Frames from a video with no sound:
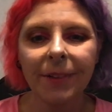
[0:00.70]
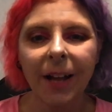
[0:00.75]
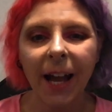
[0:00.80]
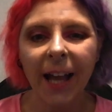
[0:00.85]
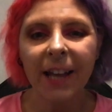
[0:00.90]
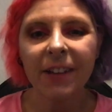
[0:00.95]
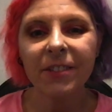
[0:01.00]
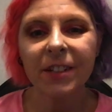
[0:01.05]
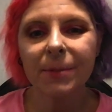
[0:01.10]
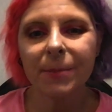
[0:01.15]

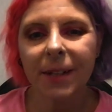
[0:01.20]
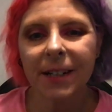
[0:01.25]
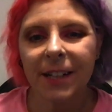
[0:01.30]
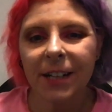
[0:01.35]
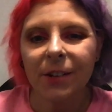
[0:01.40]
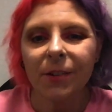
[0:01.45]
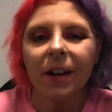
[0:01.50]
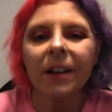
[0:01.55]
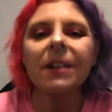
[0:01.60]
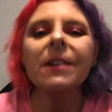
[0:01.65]
Hi everybody,
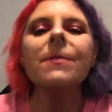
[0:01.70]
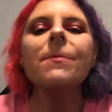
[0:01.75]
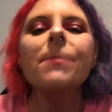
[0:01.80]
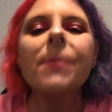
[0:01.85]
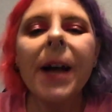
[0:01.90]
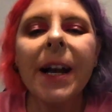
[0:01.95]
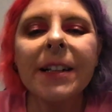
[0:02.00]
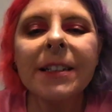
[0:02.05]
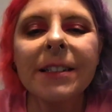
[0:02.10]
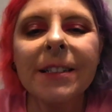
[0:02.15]
welcome
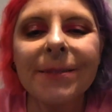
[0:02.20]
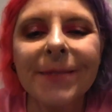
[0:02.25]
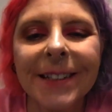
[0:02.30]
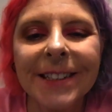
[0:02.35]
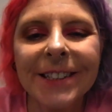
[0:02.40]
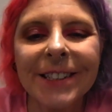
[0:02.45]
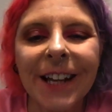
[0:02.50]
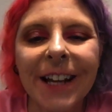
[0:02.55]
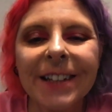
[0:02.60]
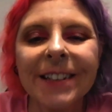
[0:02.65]
back to
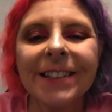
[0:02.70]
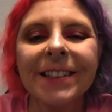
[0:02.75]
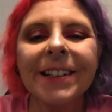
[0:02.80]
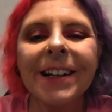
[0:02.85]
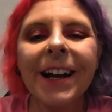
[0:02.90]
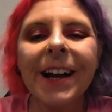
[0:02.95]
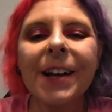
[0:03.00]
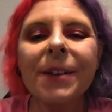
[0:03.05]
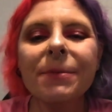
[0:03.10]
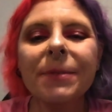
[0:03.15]
my channel.
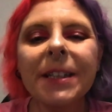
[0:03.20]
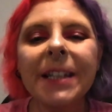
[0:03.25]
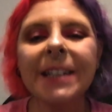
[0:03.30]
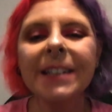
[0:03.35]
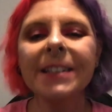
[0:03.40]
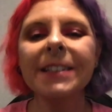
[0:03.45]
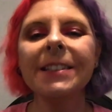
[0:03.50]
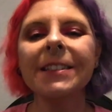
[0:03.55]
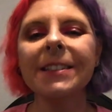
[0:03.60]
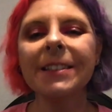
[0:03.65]
I'm
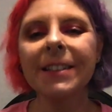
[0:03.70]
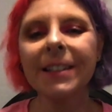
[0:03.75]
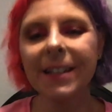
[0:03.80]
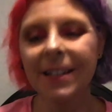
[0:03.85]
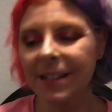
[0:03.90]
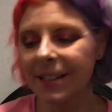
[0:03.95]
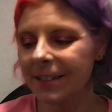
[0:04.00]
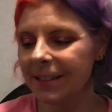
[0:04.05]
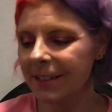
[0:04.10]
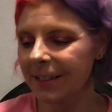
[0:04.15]
Liz,
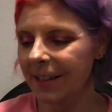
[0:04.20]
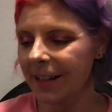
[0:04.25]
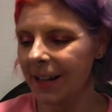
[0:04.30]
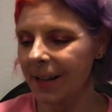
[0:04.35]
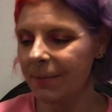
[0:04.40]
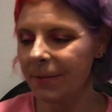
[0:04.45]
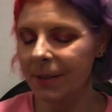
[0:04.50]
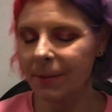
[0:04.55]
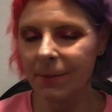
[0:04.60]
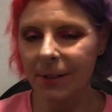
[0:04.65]
and today
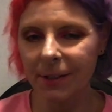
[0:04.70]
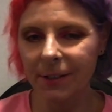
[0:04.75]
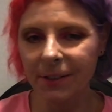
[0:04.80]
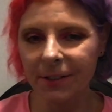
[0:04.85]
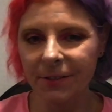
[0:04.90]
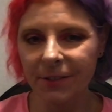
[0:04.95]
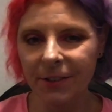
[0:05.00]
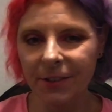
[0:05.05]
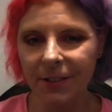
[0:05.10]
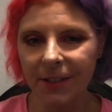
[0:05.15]
I'm going to be
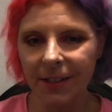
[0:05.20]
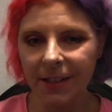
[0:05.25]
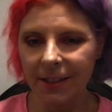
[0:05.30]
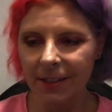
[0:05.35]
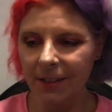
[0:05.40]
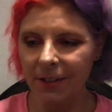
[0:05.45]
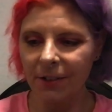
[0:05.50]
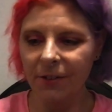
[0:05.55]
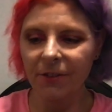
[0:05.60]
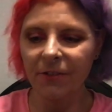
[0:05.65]
reviewing
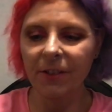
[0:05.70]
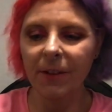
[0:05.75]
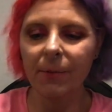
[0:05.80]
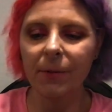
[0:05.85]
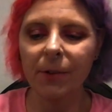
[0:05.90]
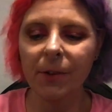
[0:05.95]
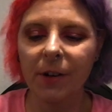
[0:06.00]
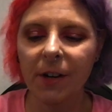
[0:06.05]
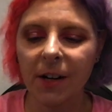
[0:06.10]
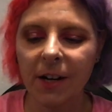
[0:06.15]
the
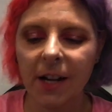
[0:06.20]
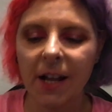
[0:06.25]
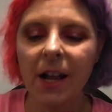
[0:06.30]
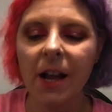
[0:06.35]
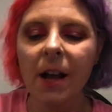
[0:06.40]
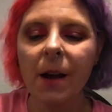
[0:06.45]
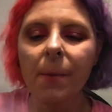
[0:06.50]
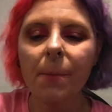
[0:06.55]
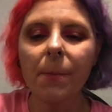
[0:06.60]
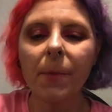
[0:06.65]
February
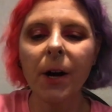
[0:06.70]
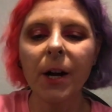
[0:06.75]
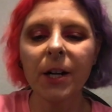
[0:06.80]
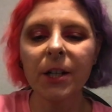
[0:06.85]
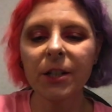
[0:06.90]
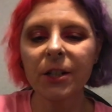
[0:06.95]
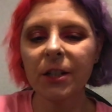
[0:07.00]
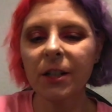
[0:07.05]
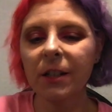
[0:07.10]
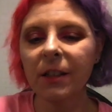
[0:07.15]

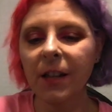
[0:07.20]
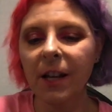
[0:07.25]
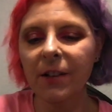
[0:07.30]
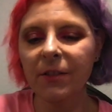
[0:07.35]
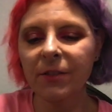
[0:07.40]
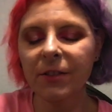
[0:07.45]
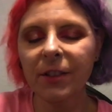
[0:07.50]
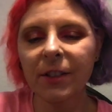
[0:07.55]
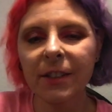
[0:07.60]
March Love